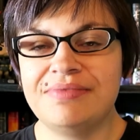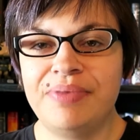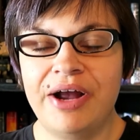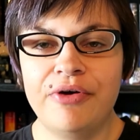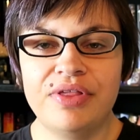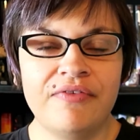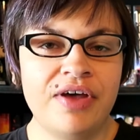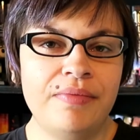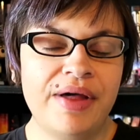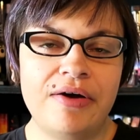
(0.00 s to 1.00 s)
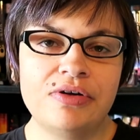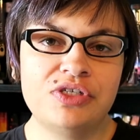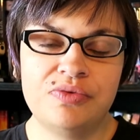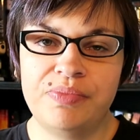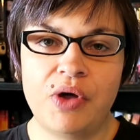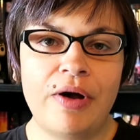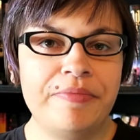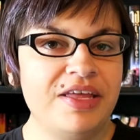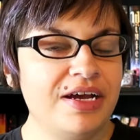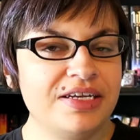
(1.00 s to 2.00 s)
barrels of gunpowder to blow up the